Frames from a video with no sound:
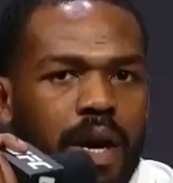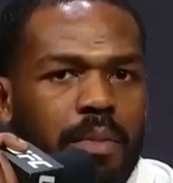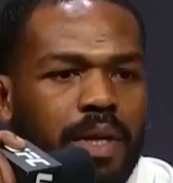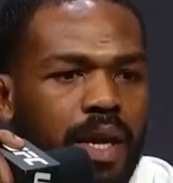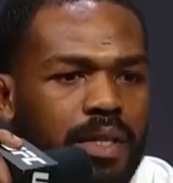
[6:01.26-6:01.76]

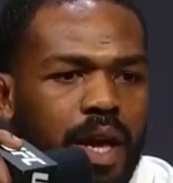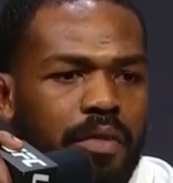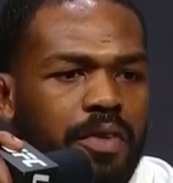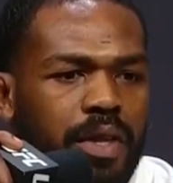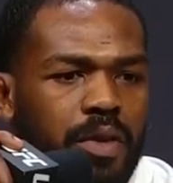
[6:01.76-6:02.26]
Dominic has
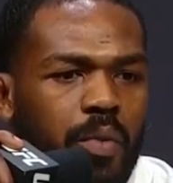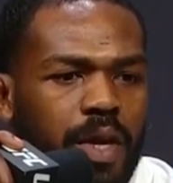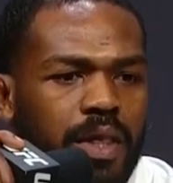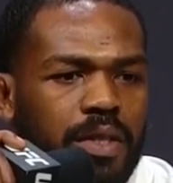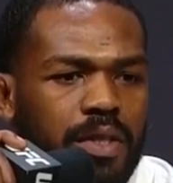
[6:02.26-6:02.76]
everything to
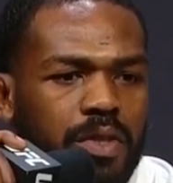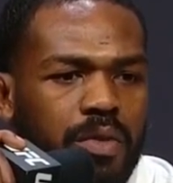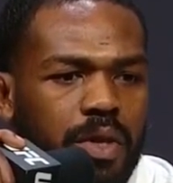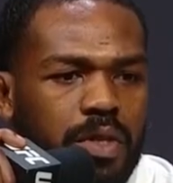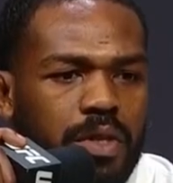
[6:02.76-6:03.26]
win in this
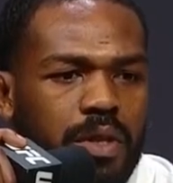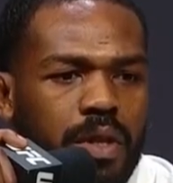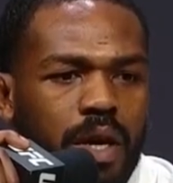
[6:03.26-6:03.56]
situation.